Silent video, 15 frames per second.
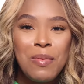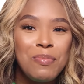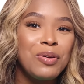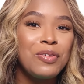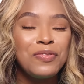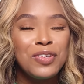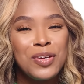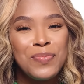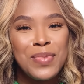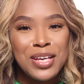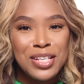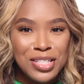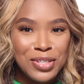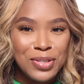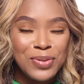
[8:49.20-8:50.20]
what perfume
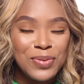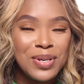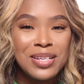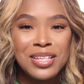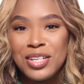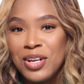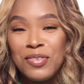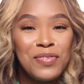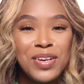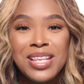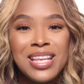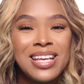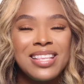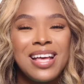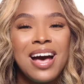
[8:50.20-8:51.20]
makes you, you know,
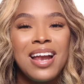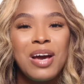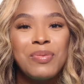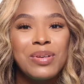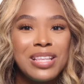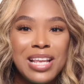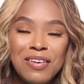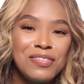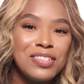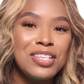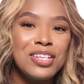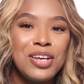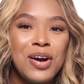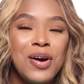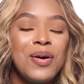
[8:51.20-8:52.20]
feel like that? I would love
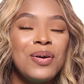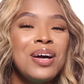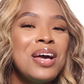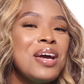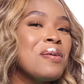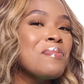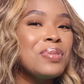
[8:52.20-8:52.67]
to know.